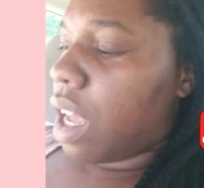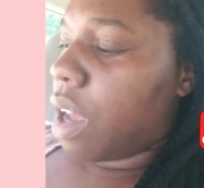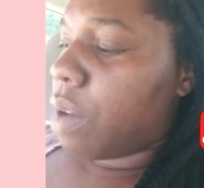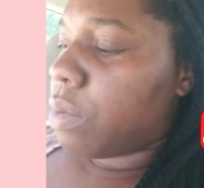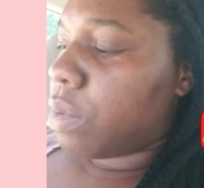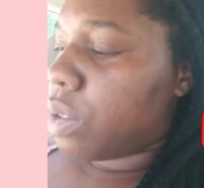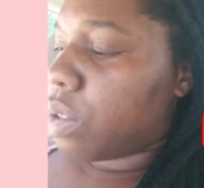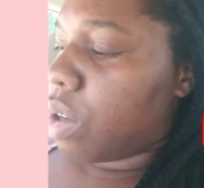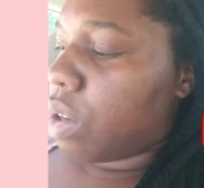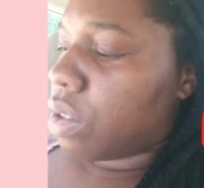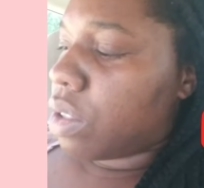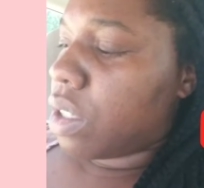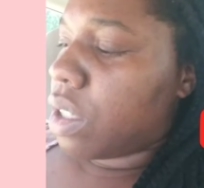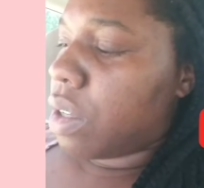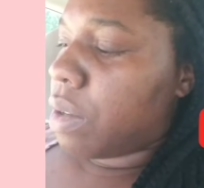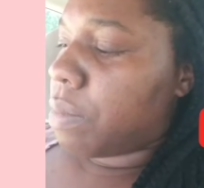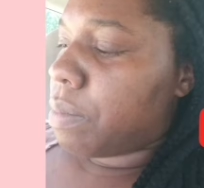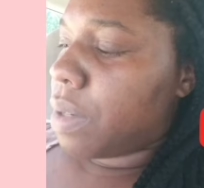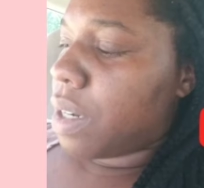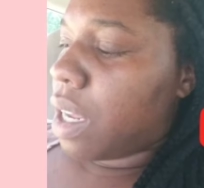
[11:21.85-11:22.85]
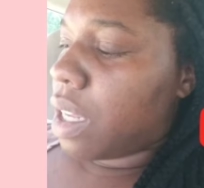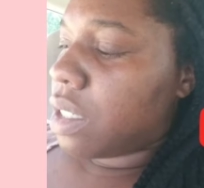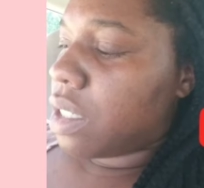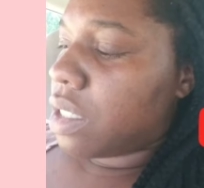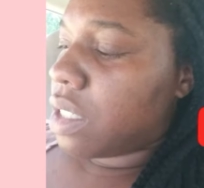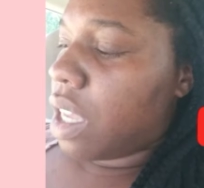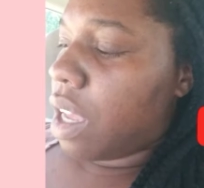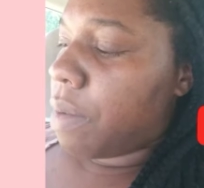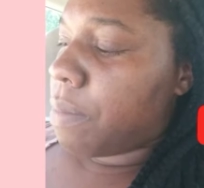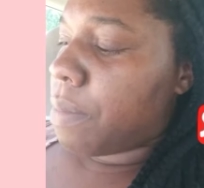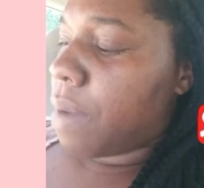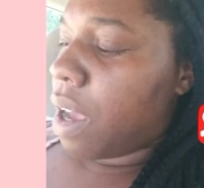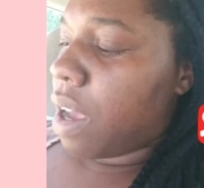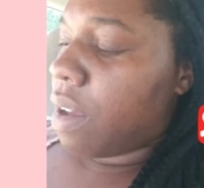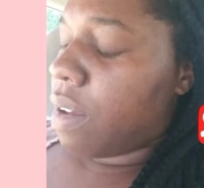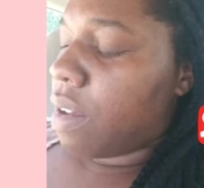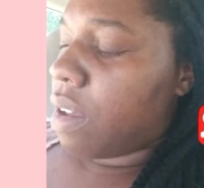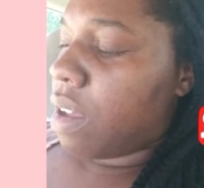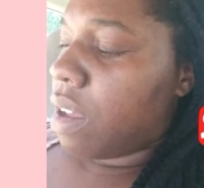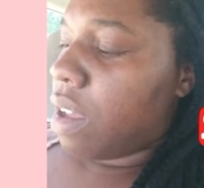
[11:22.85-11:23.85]
I would talk to him. But I just have
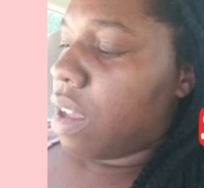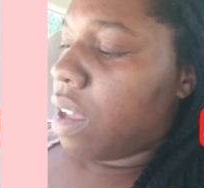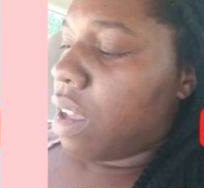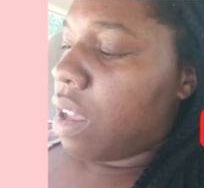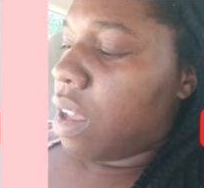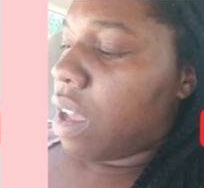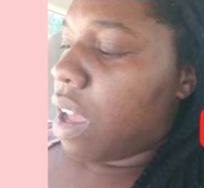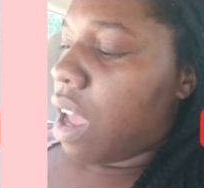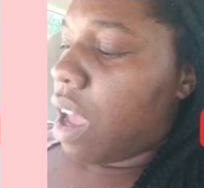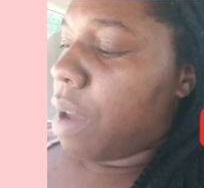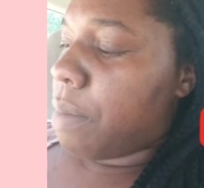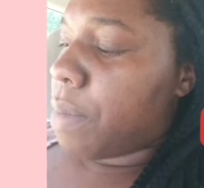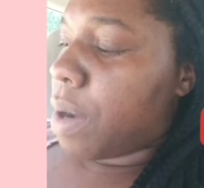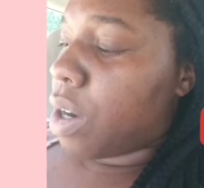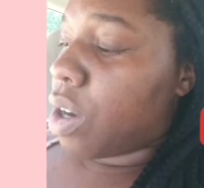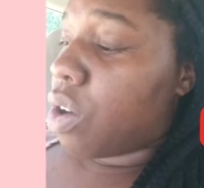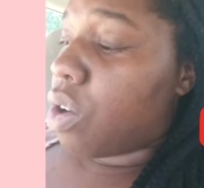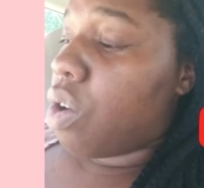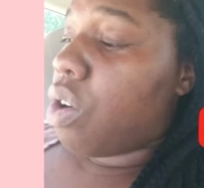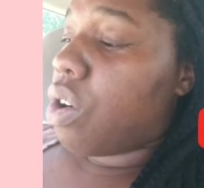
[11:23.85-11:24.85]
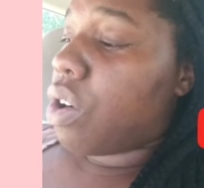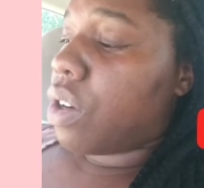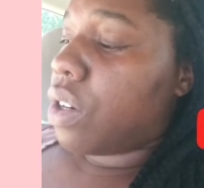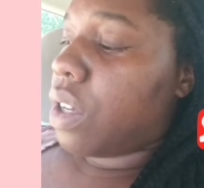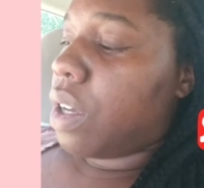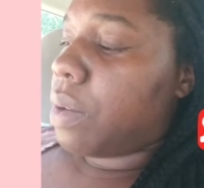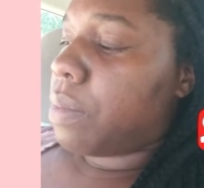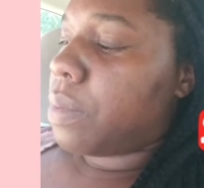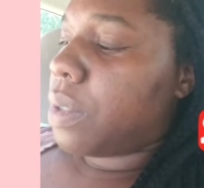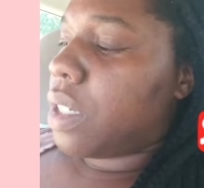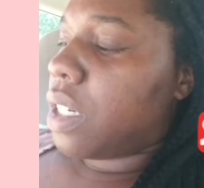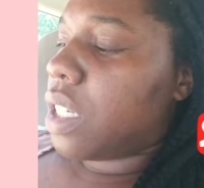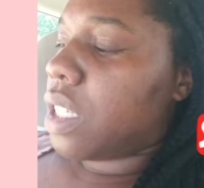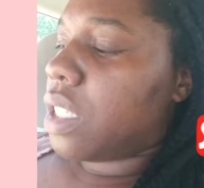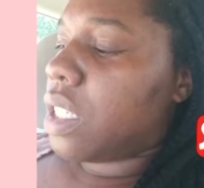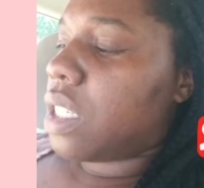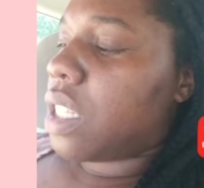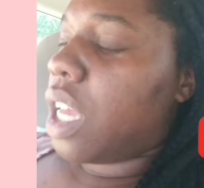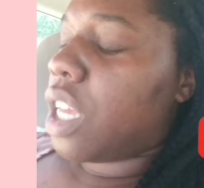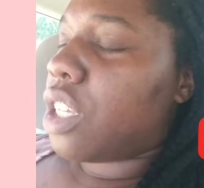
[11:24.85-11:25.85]
I have my guard up
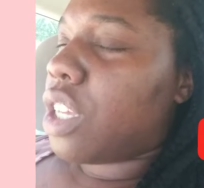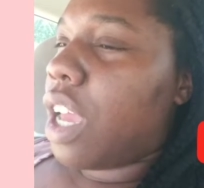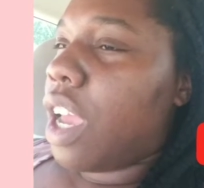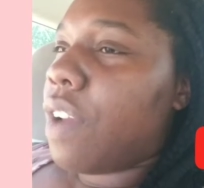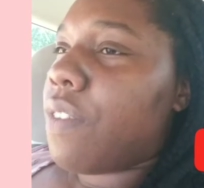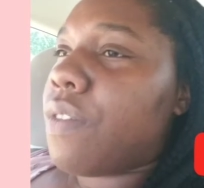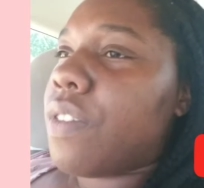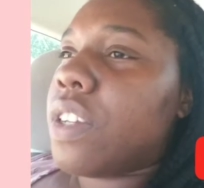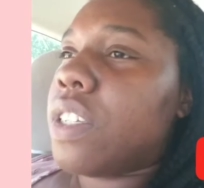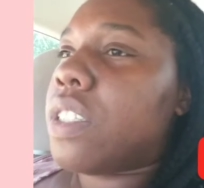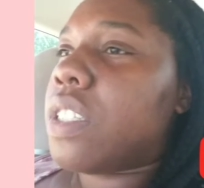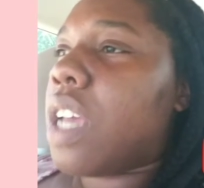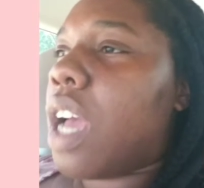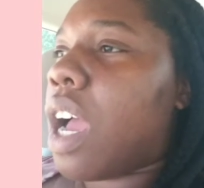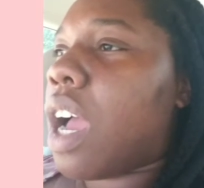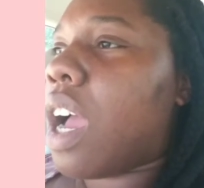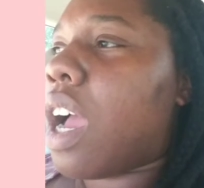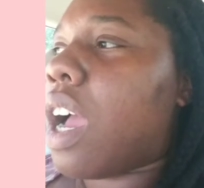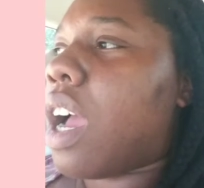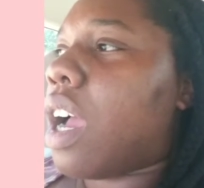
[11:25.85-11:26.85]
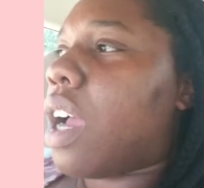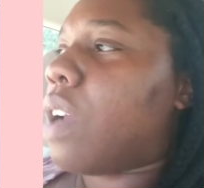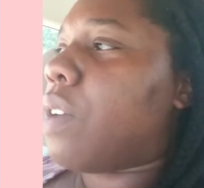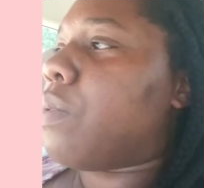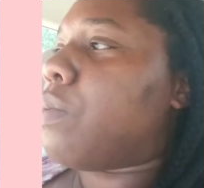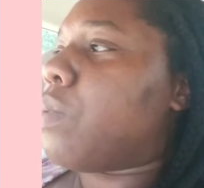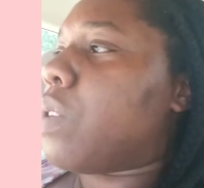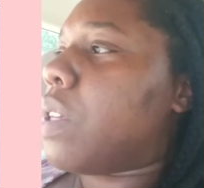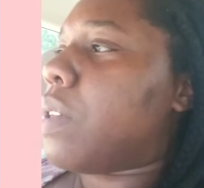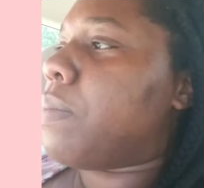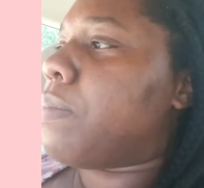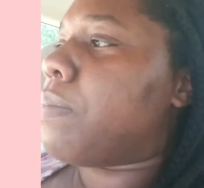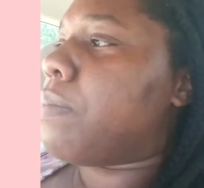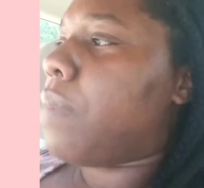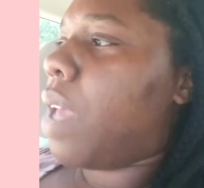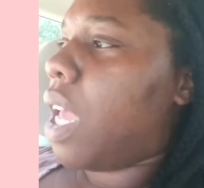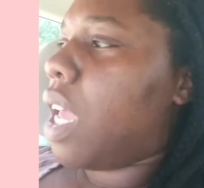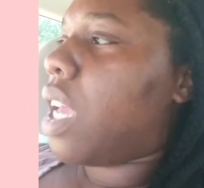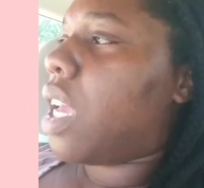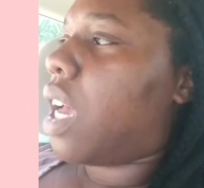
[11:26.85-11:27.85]
because it's like every time we
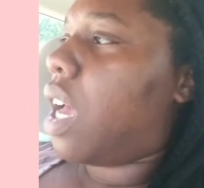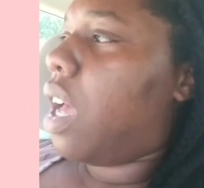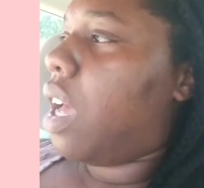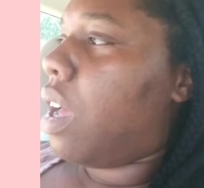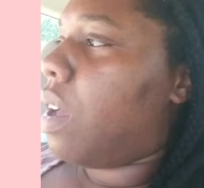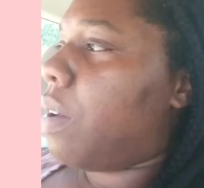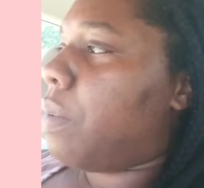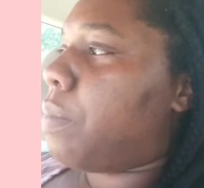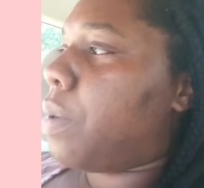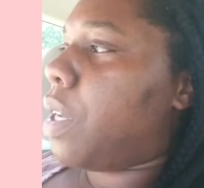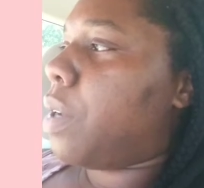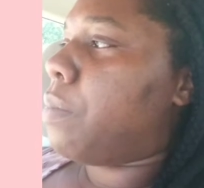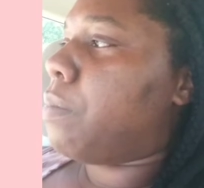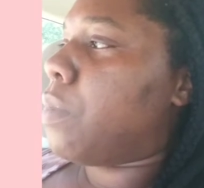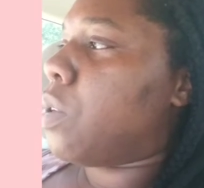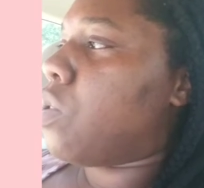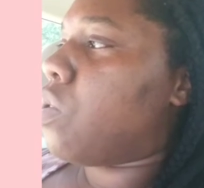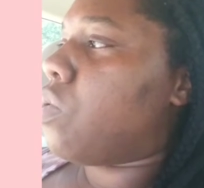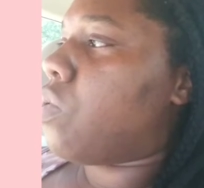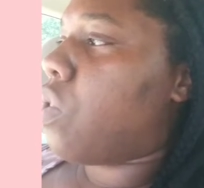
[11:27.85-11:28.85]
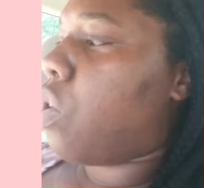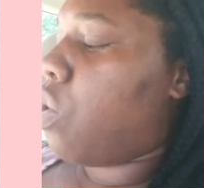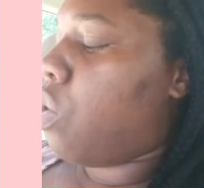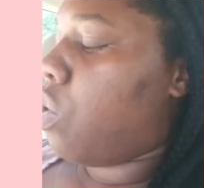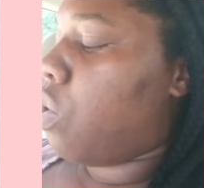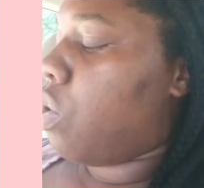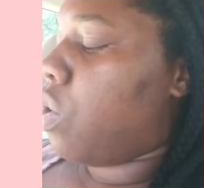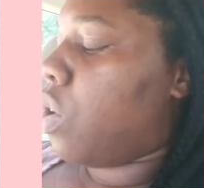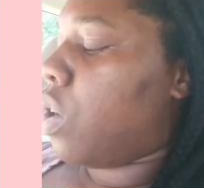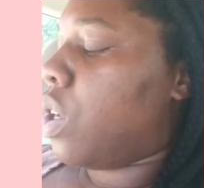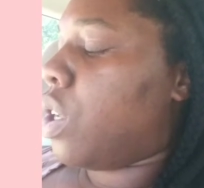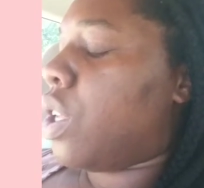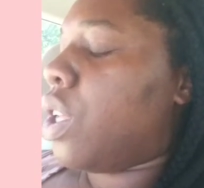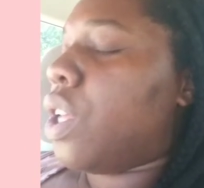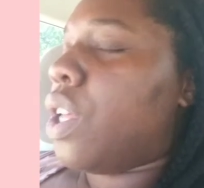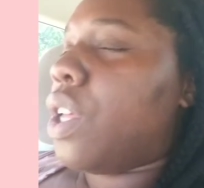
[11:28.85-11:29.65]
make up and move on,